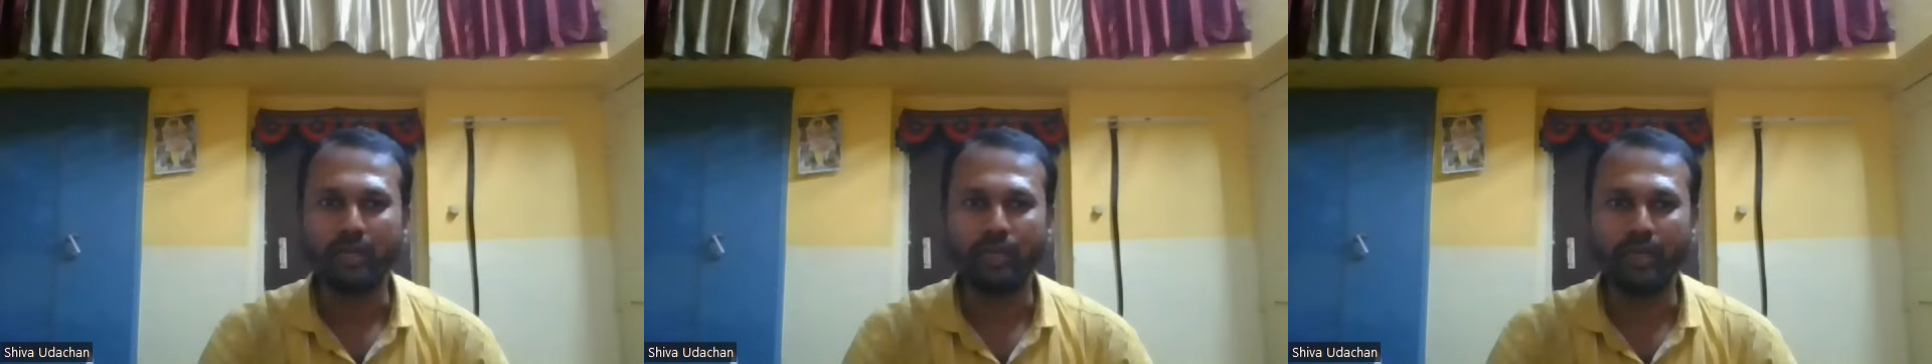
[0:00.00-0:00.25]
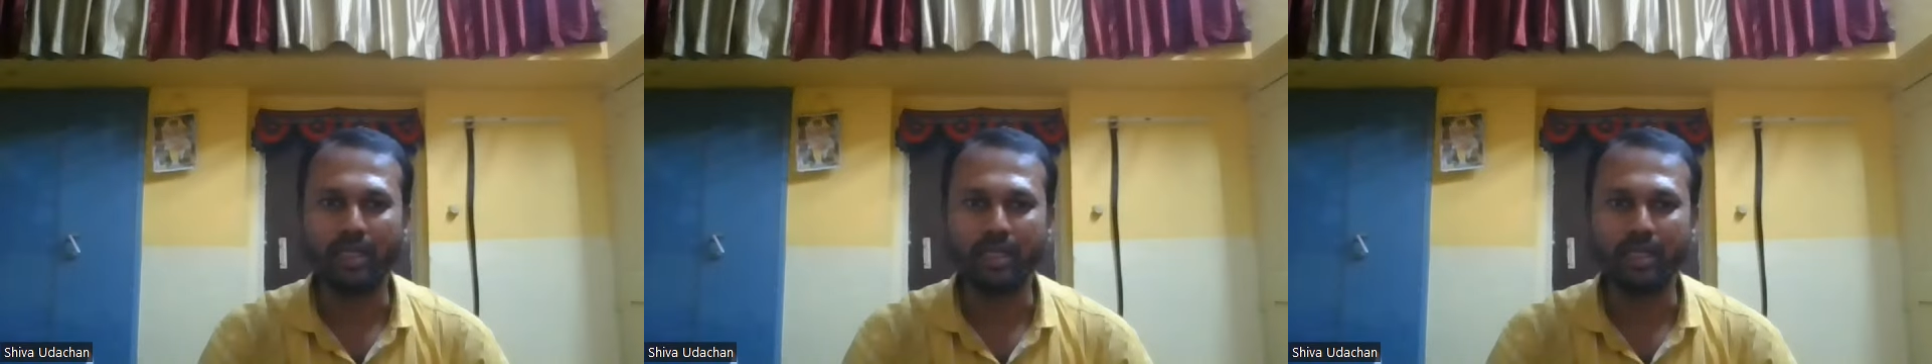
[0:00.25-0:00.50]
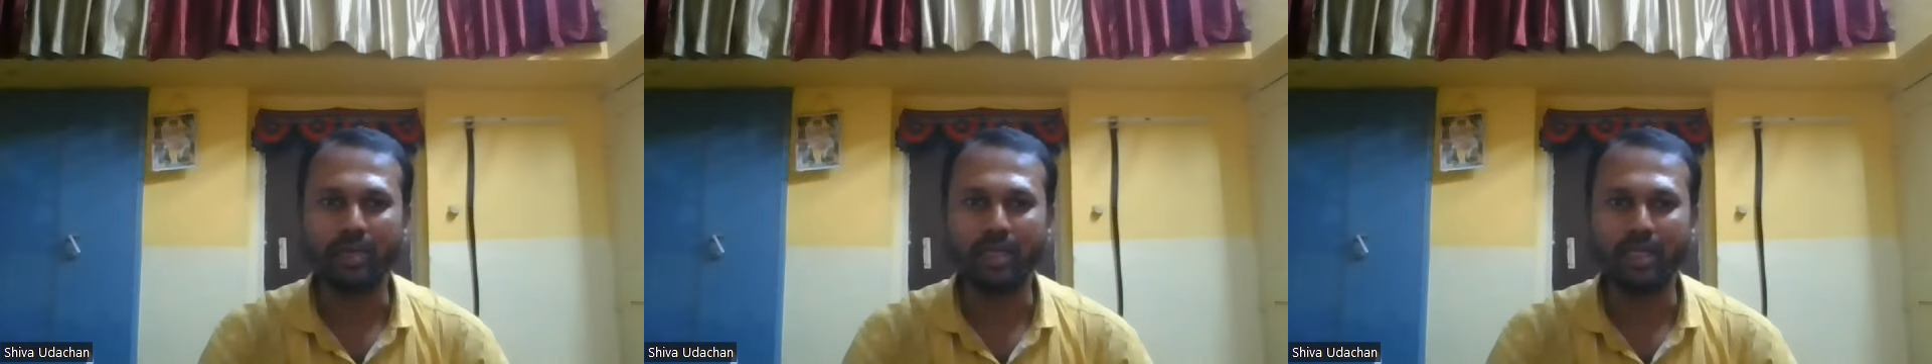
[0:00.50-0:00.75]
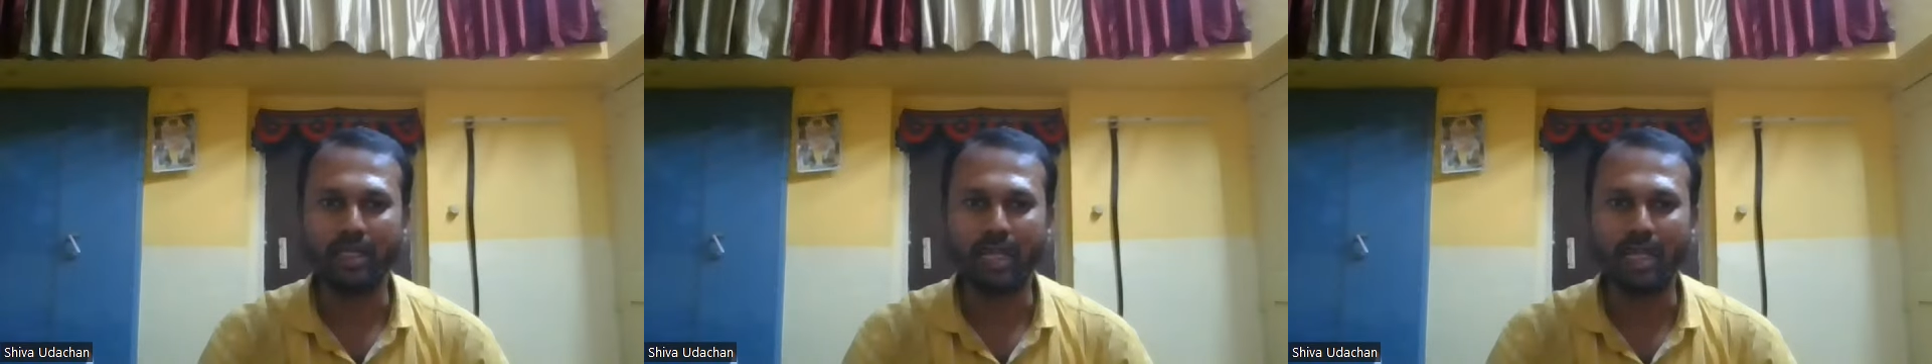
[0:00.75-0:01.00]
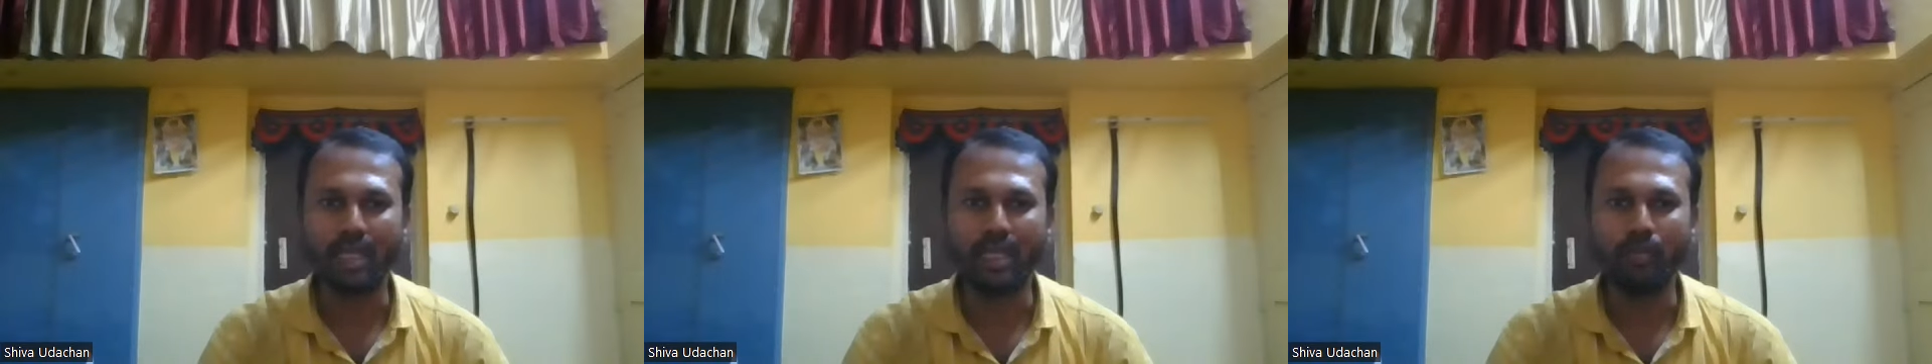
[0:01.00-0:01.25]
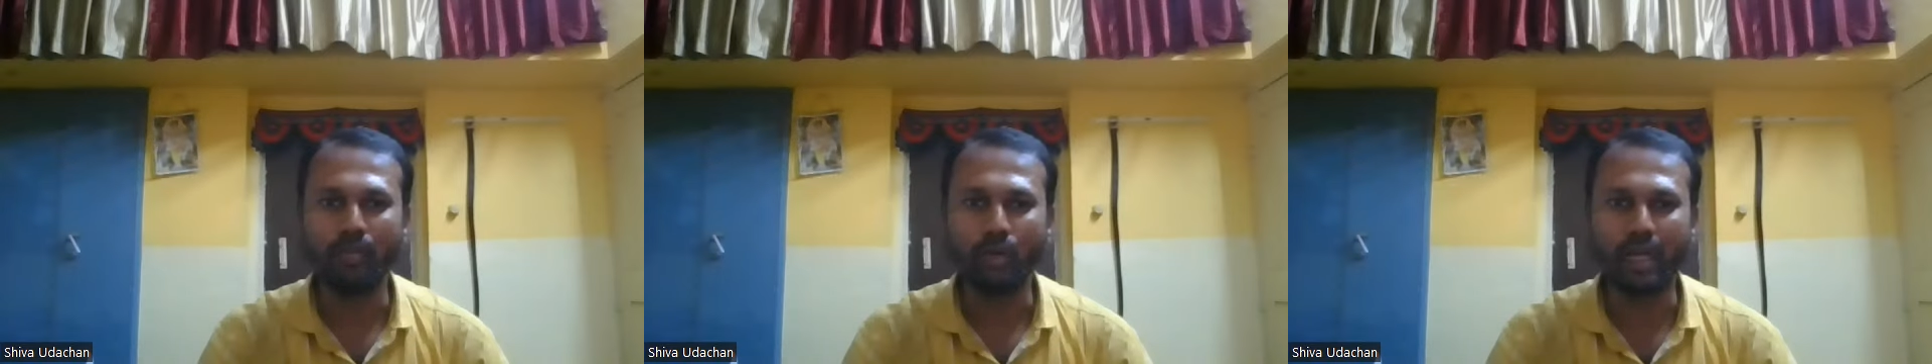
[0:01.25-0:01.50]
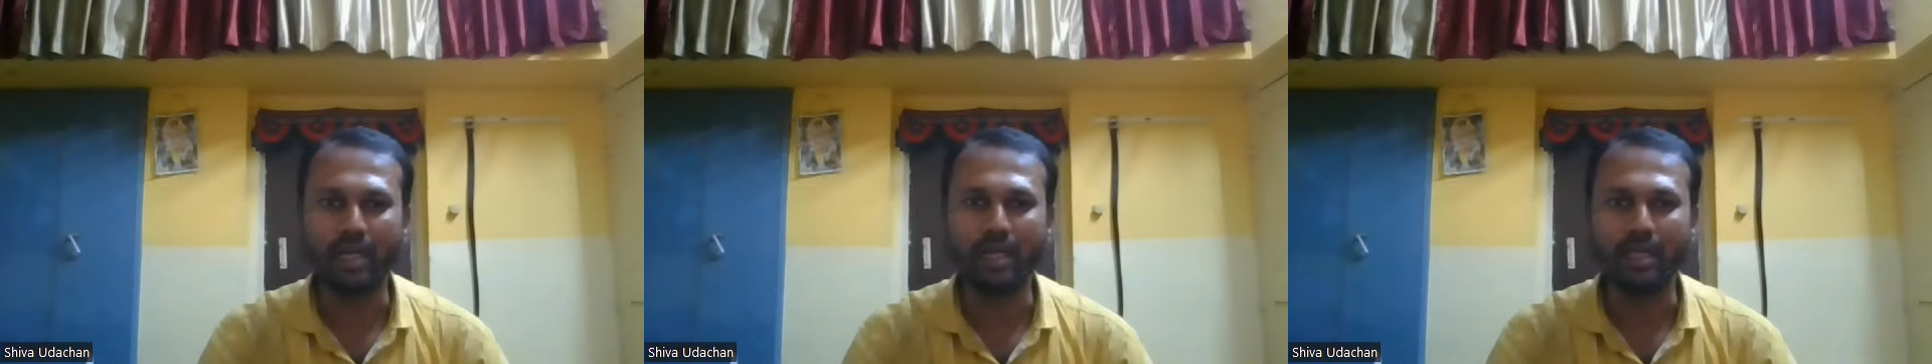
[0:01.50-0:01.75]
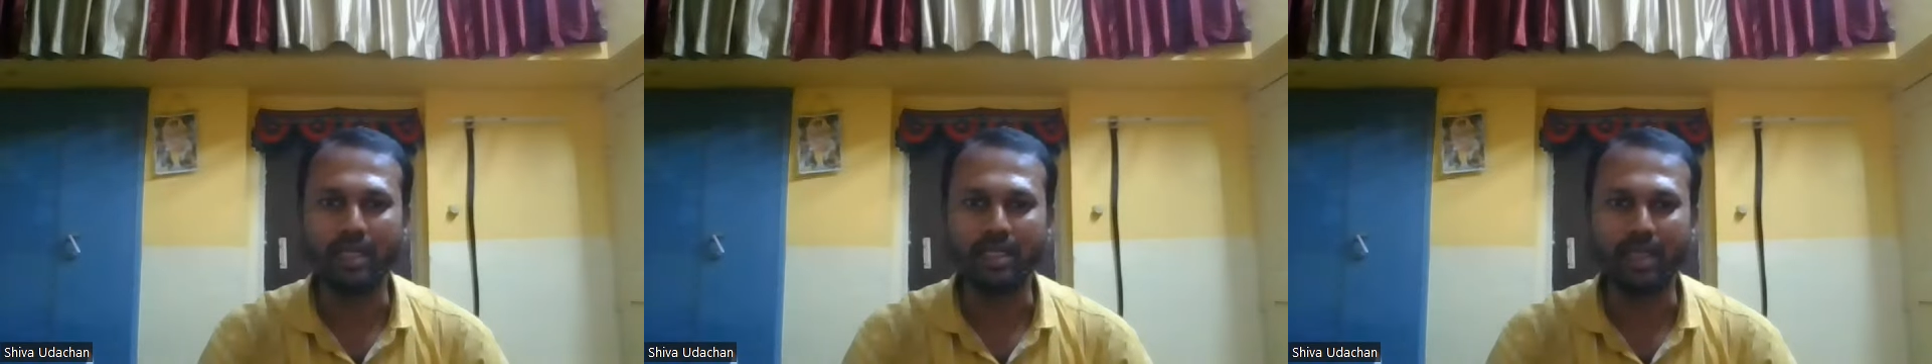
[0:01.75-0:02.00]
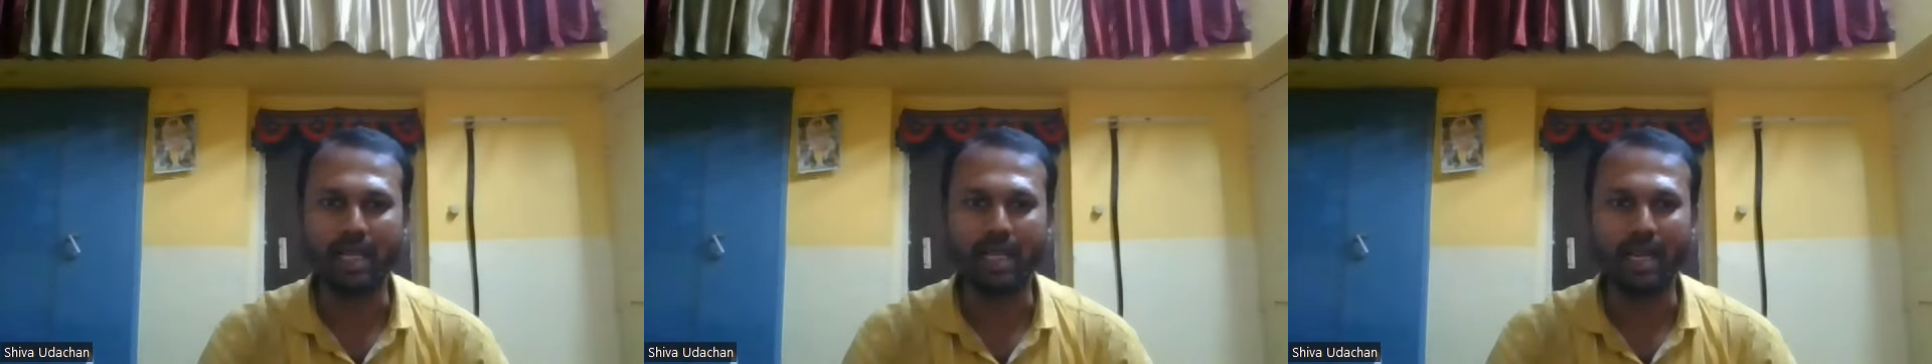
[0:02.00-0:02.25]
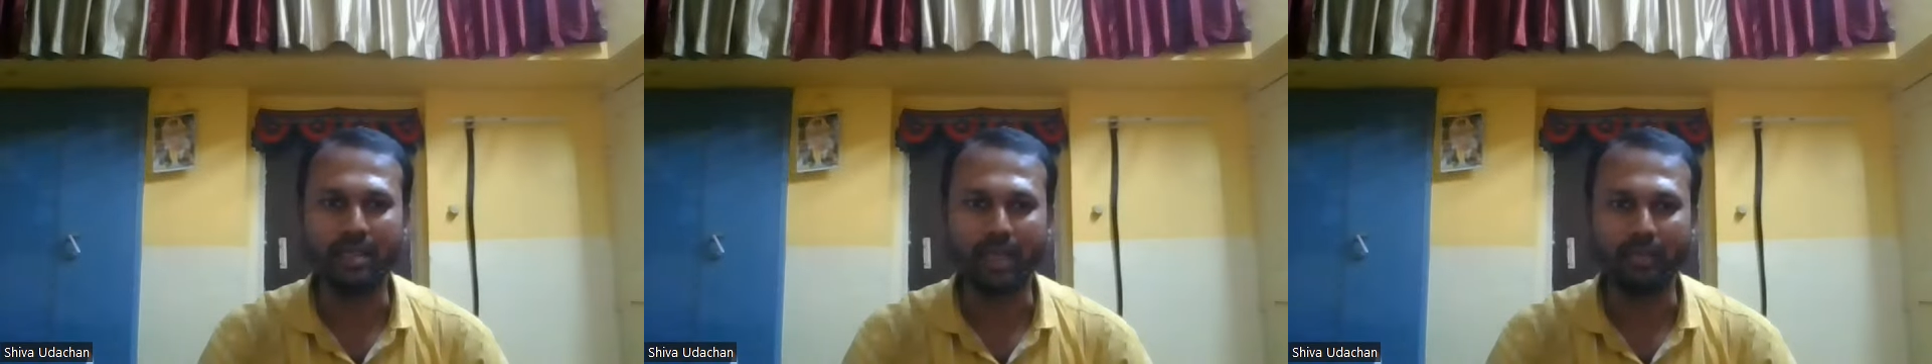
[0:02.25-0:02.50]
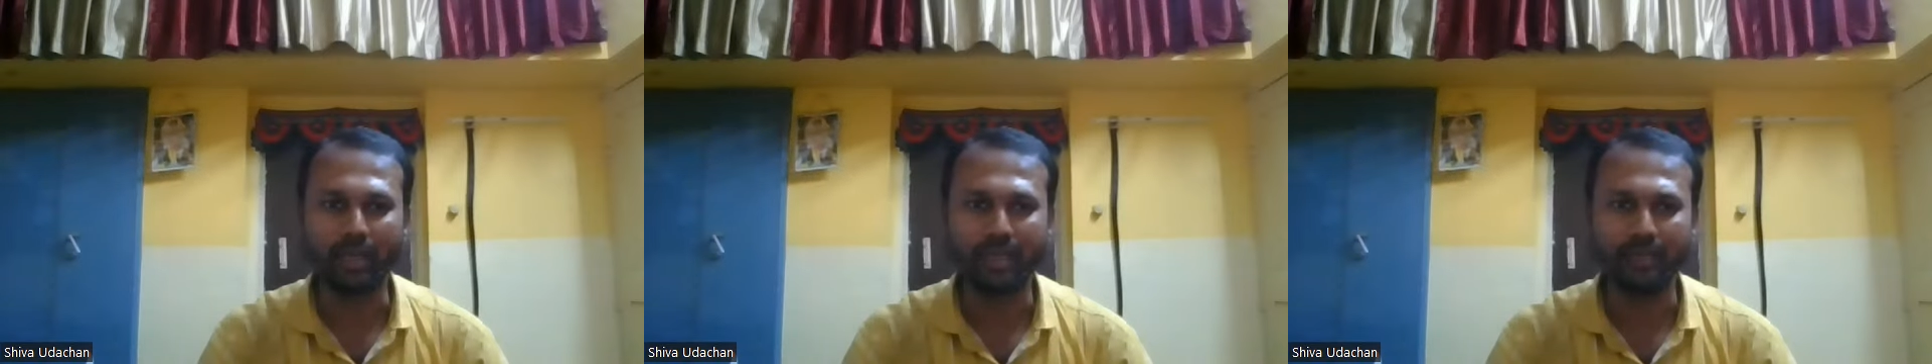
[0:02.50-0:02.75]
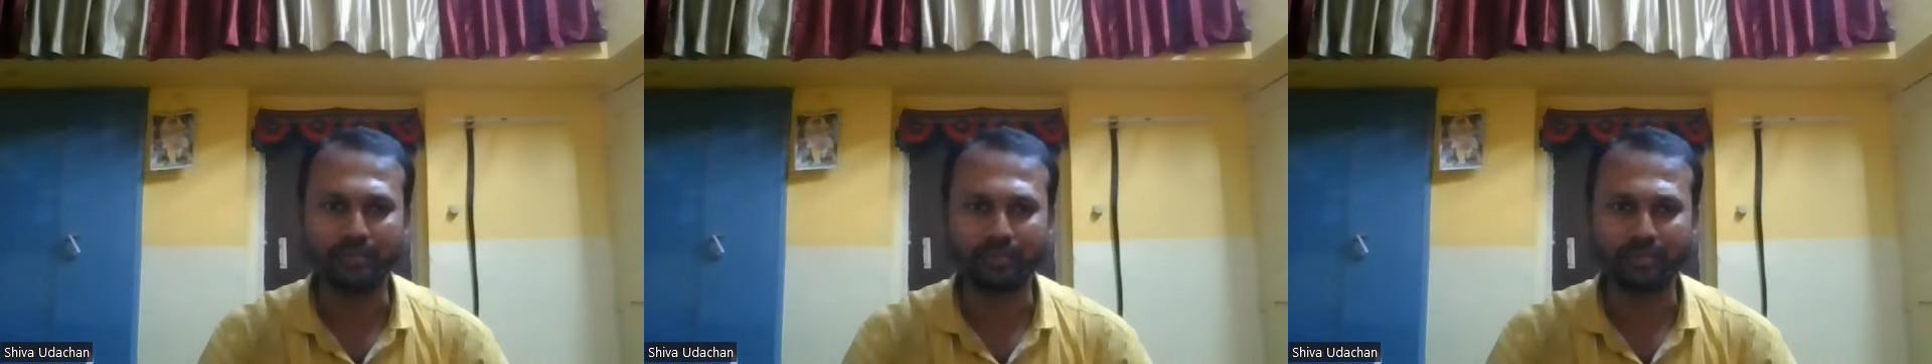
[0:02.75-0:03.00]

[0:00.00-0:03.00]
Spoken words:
Vietnam, Italy, Poland, Israel, and Taiwan.